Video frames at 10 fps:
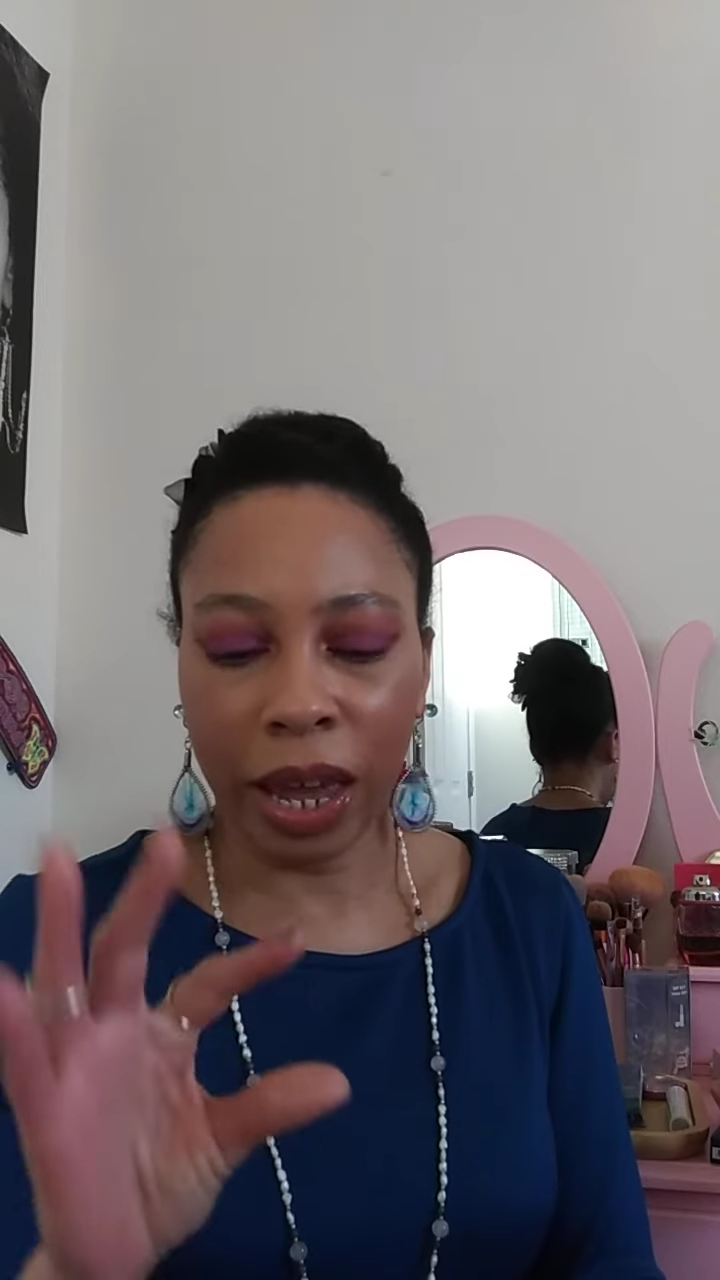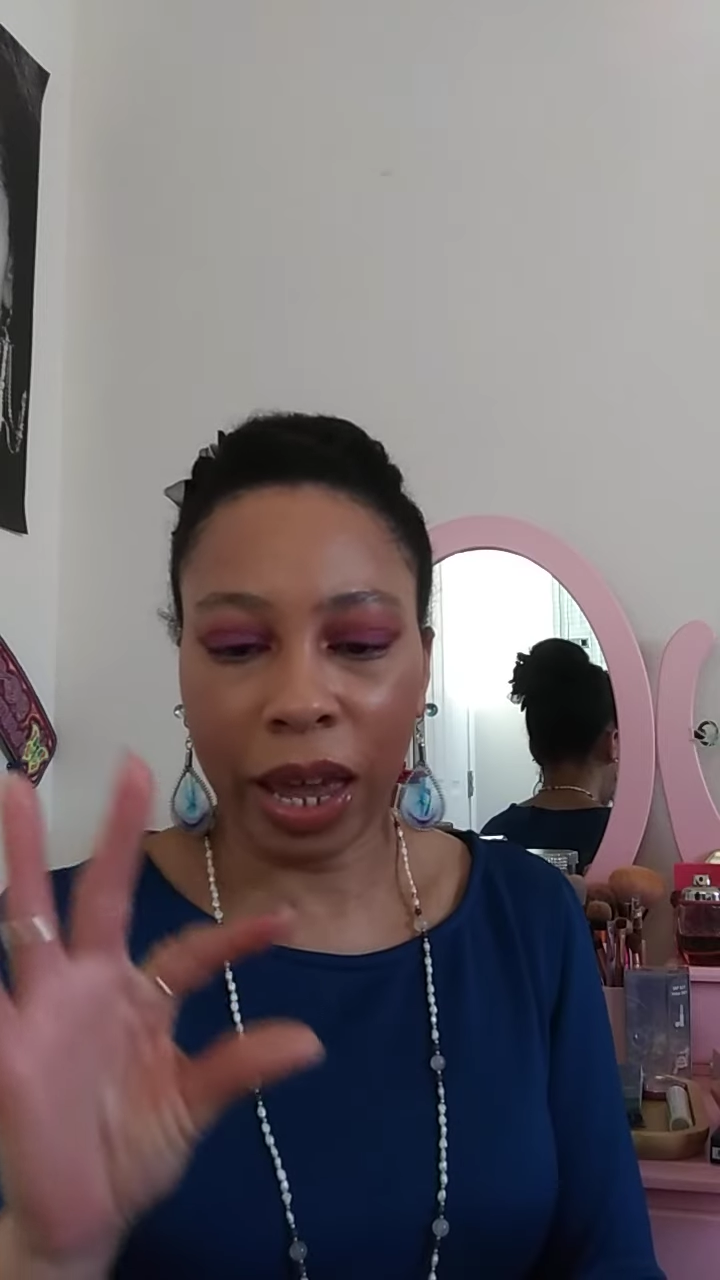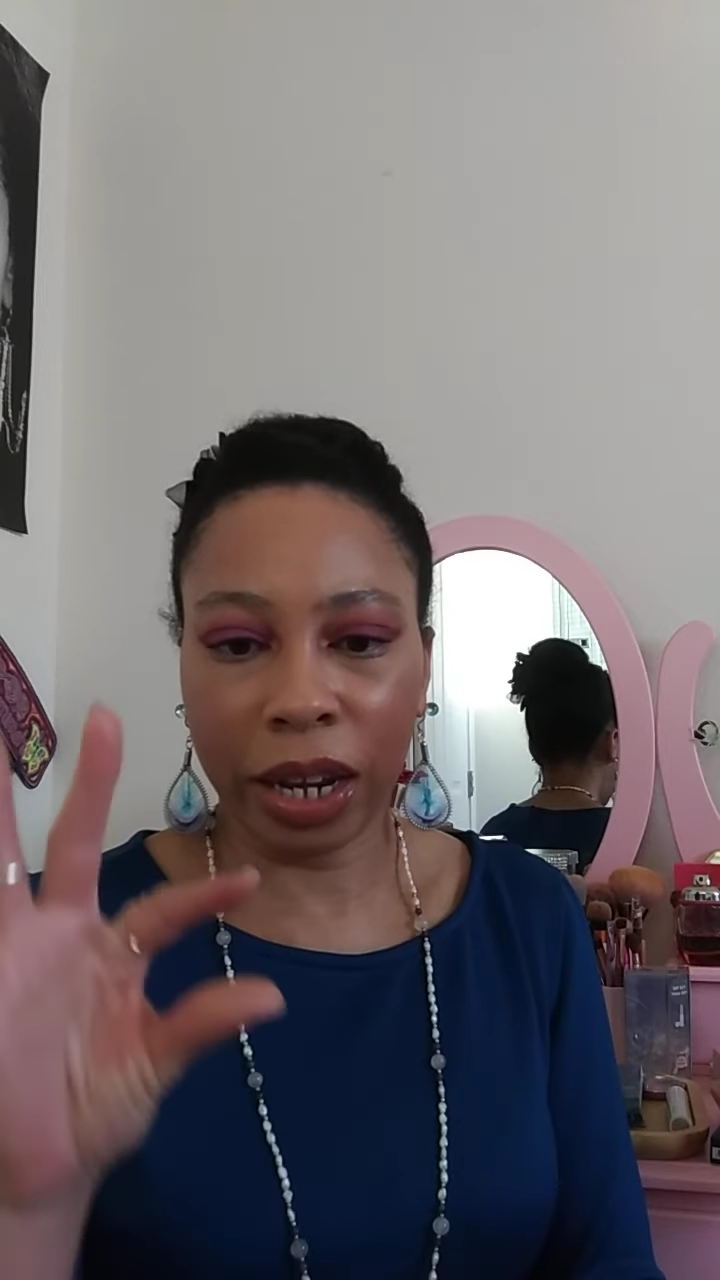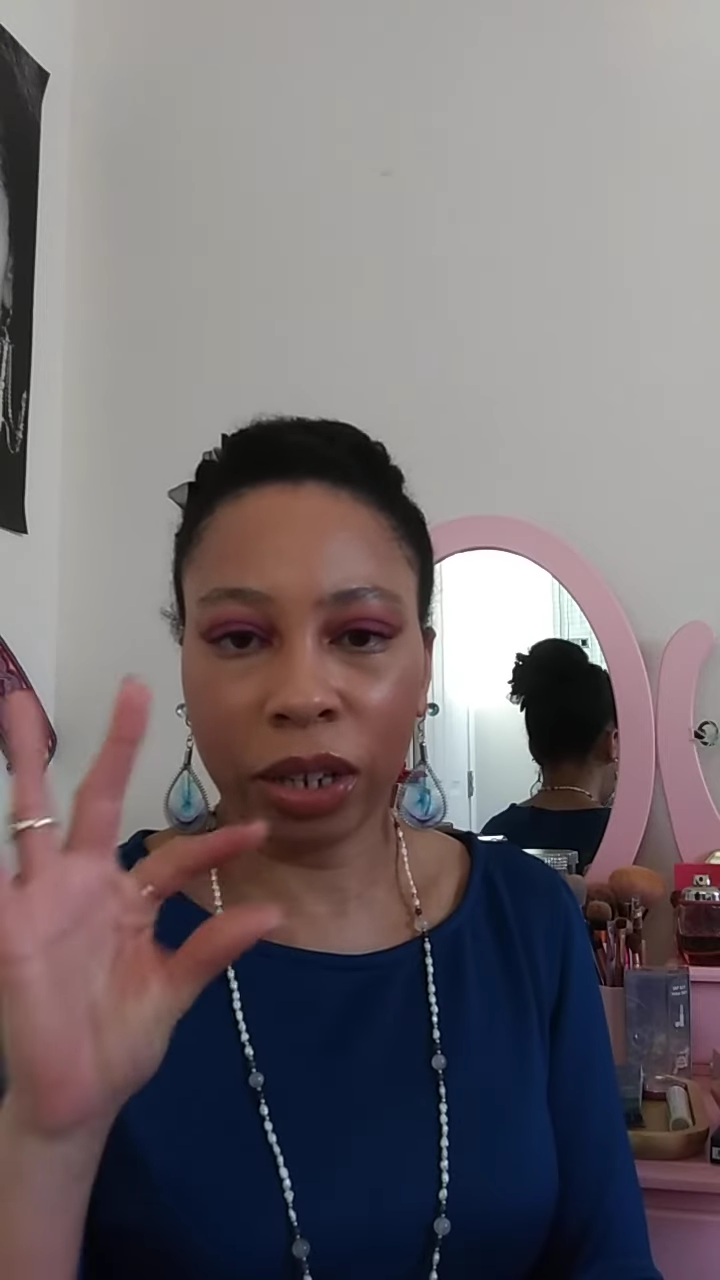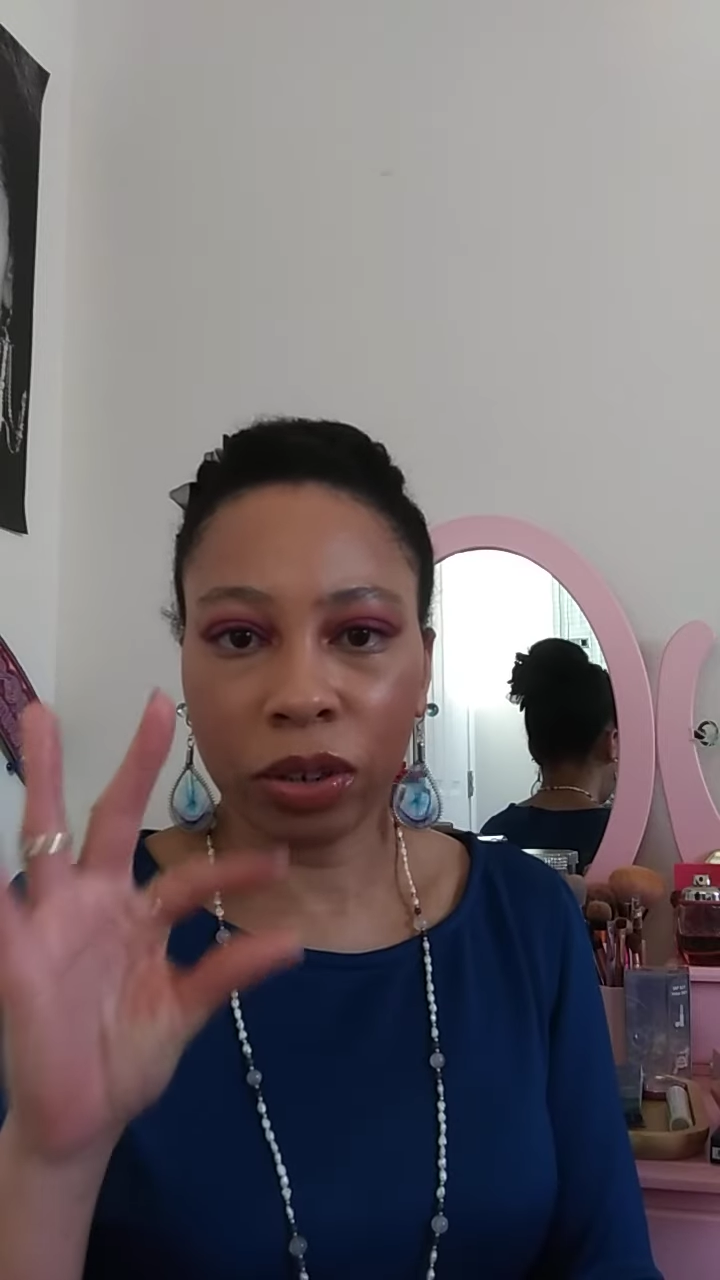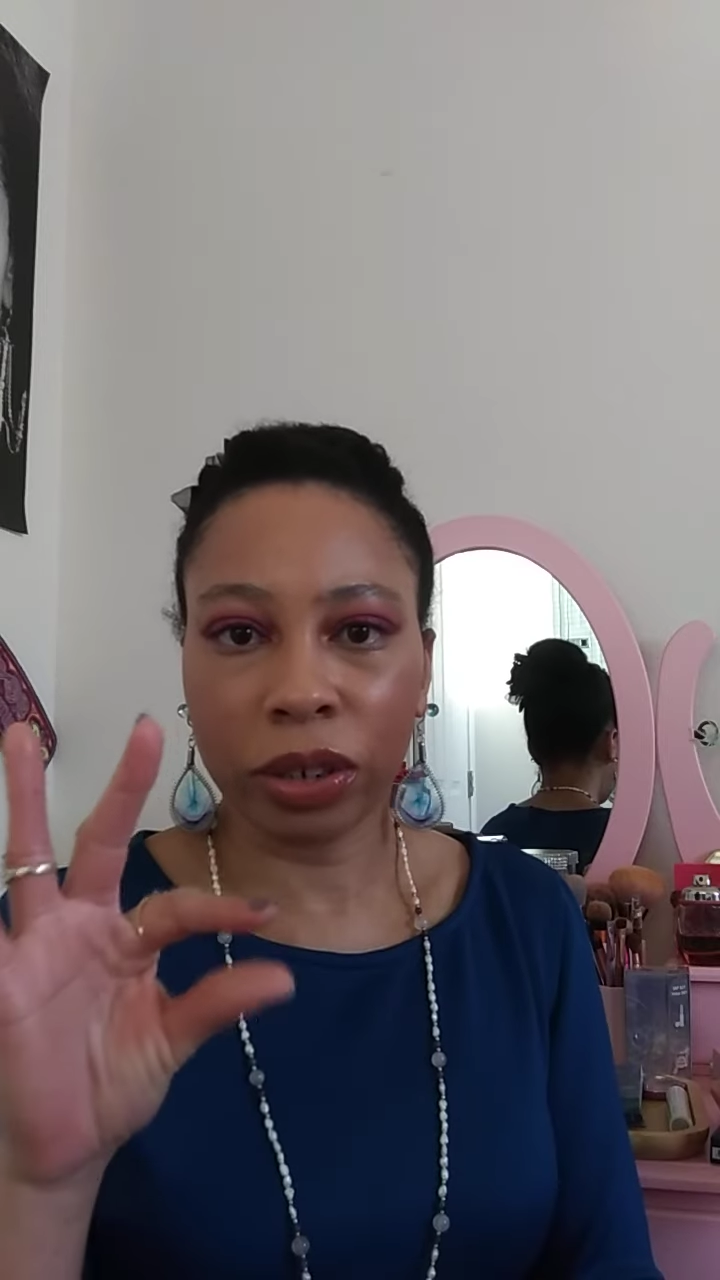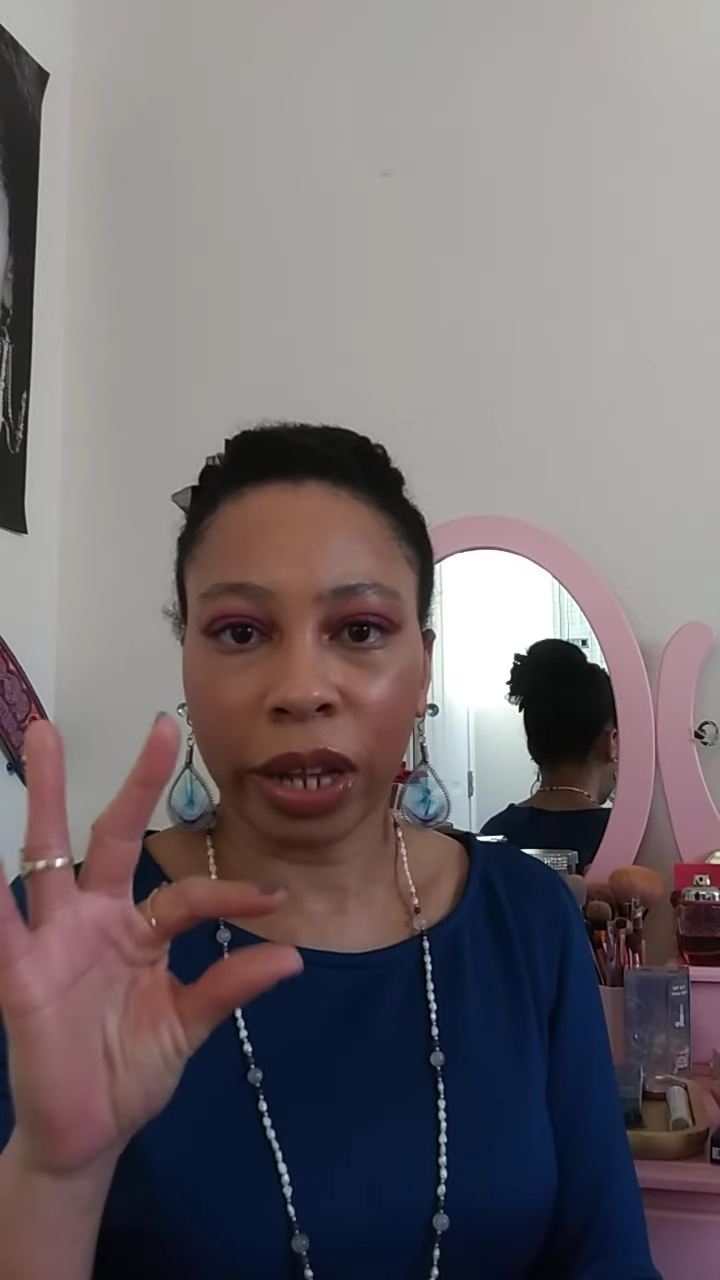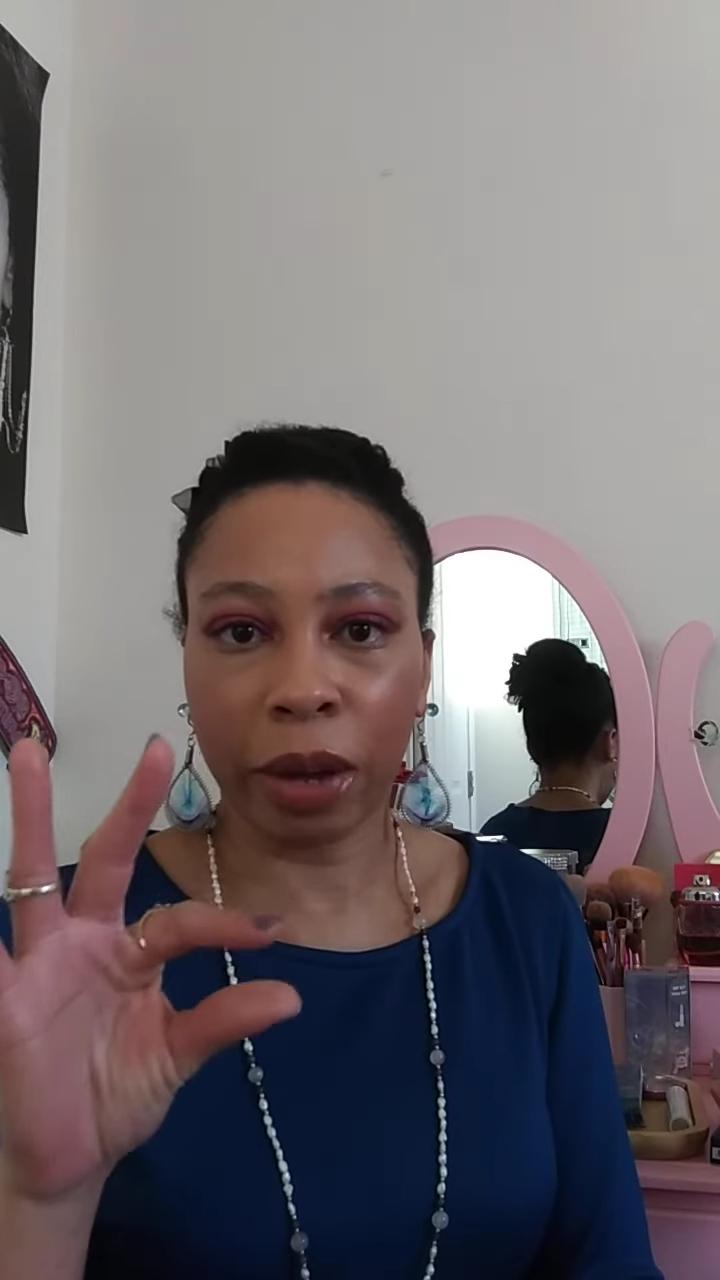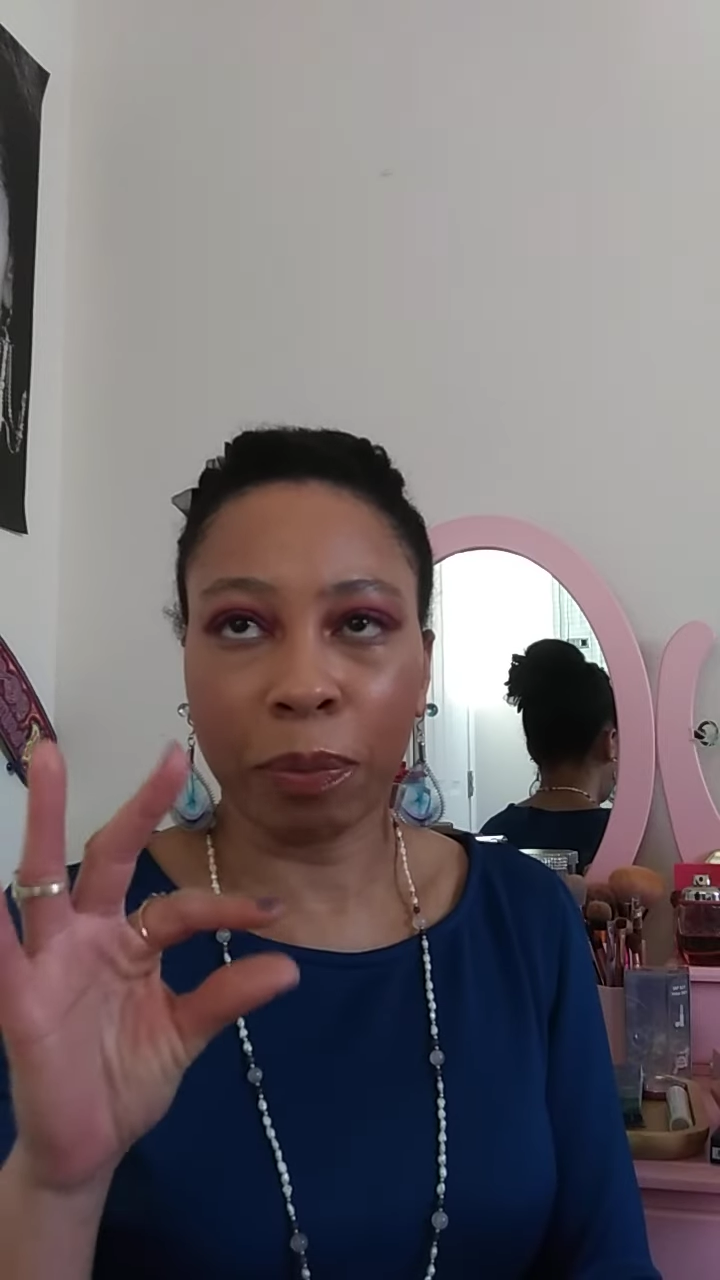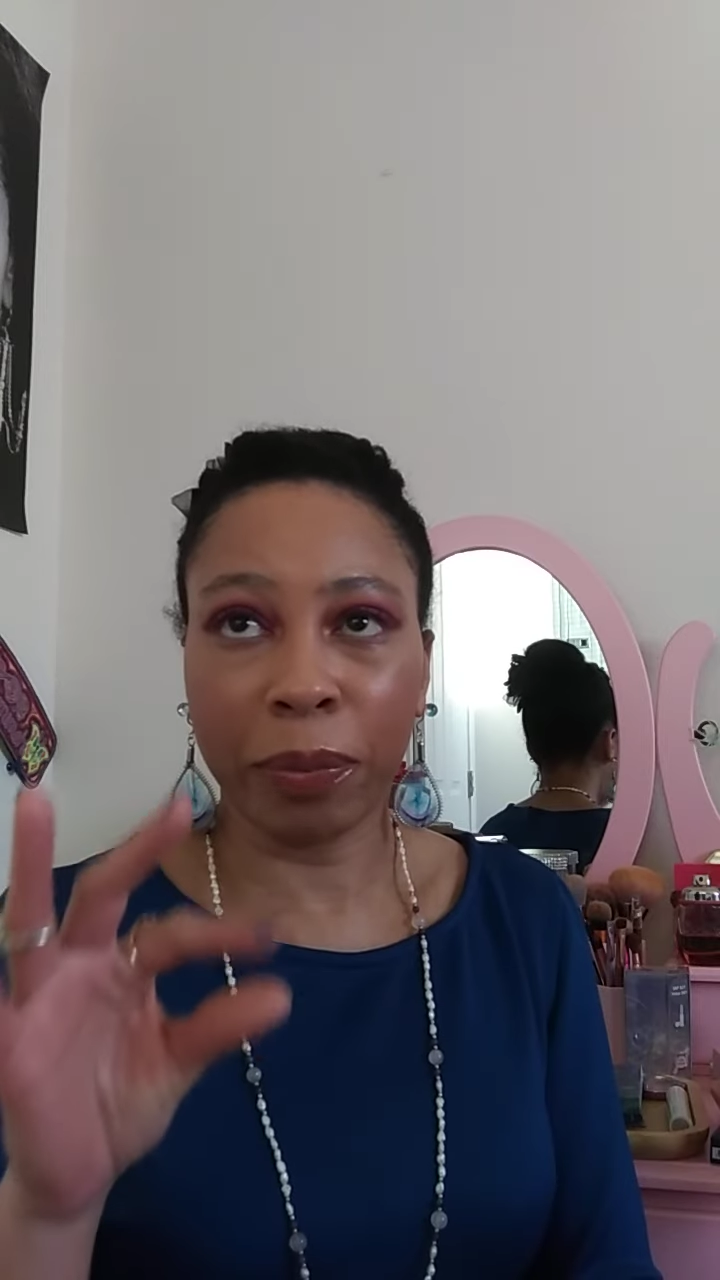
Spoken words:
and they looked like